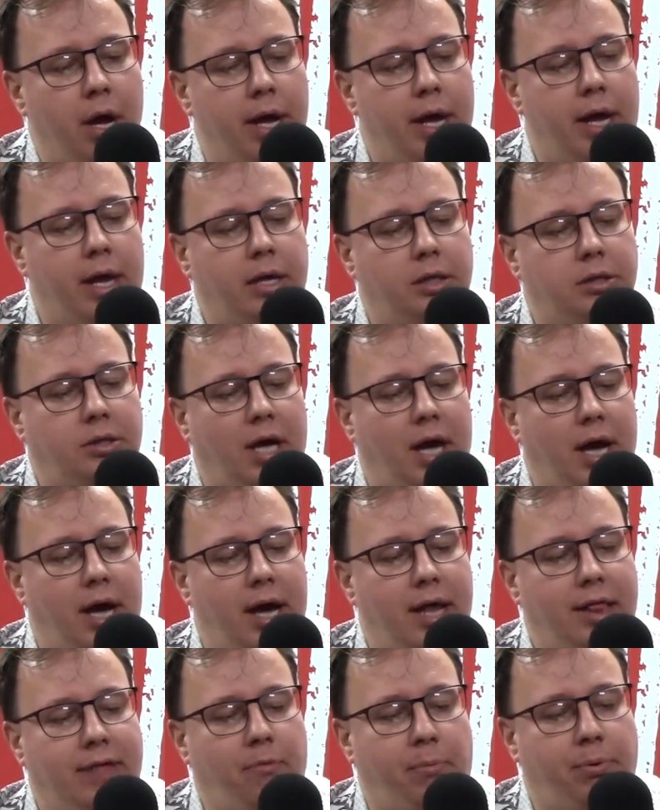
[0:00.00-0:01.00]
is
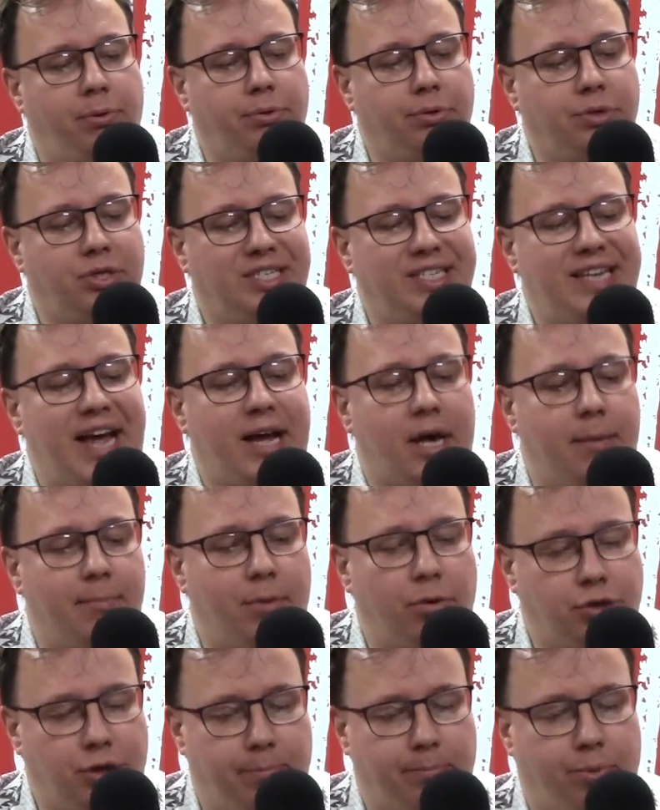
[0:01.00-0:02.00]
that Liverpool's second
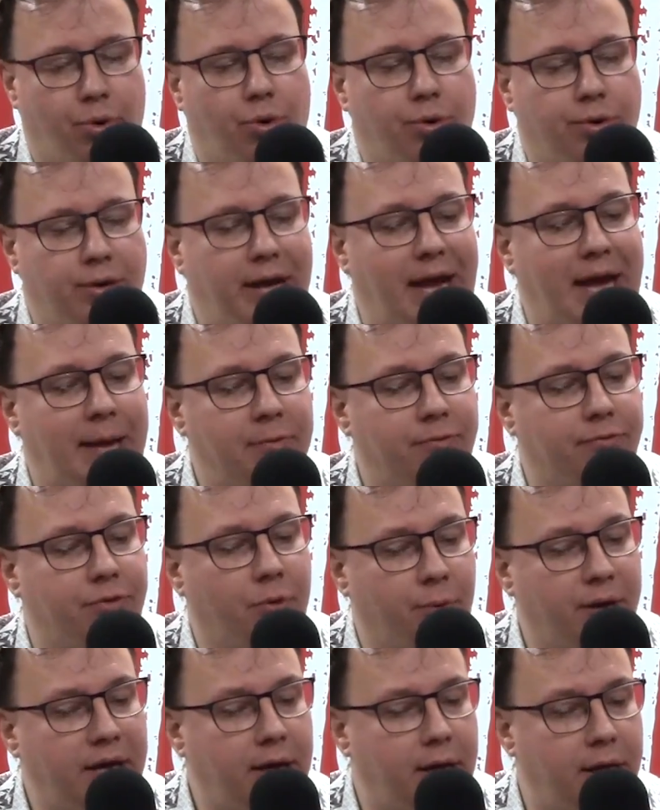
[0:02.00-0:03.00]
most important game of
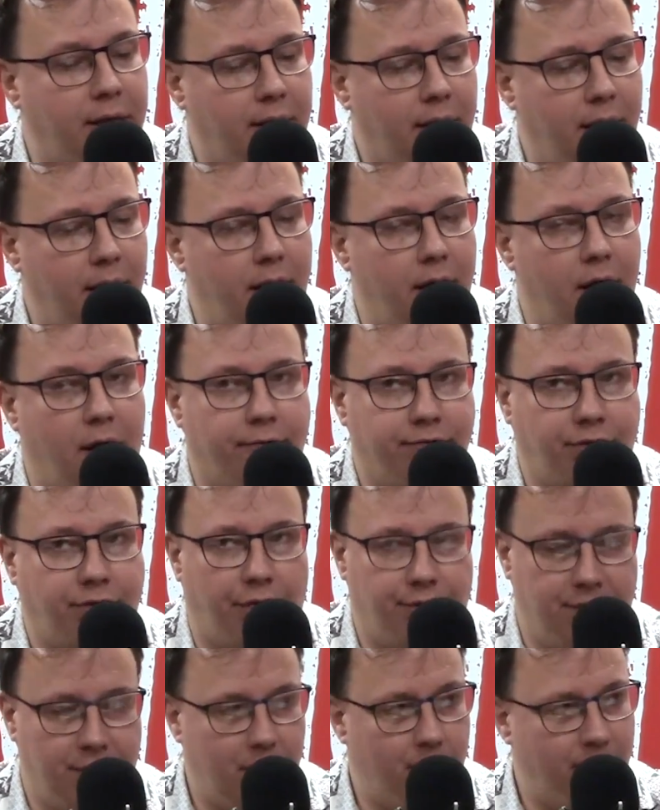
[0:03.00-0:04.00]
the week, of the
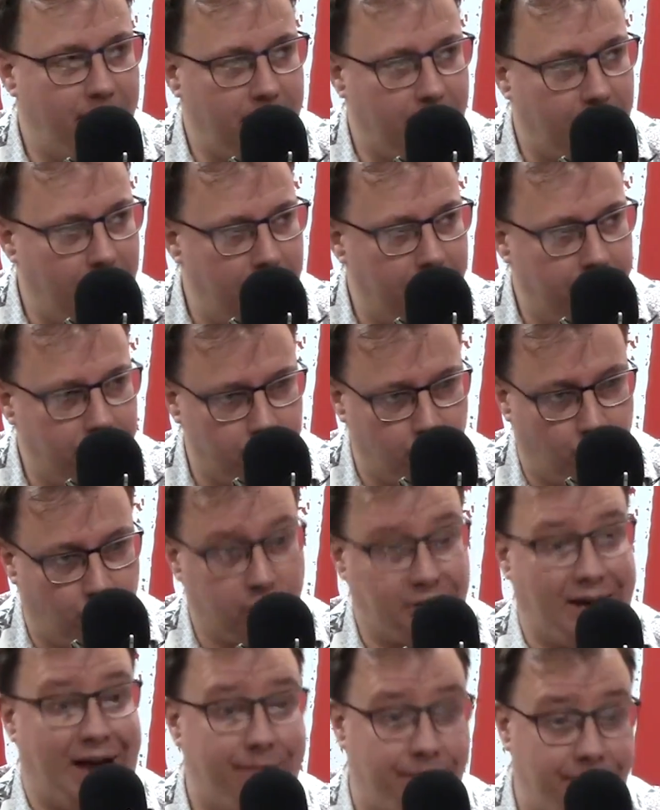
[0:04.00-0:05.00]
3 away games,
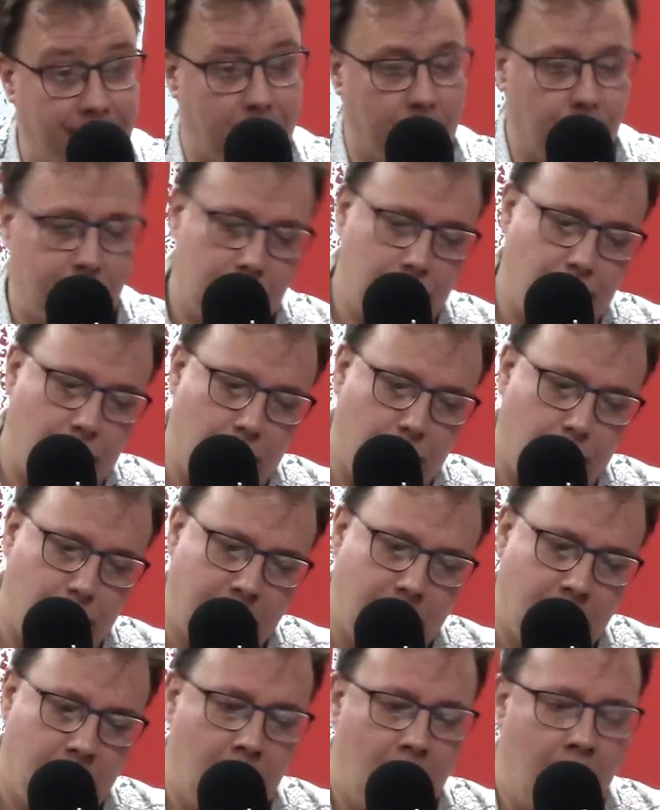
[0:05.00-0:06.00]
was at Vicarage Road.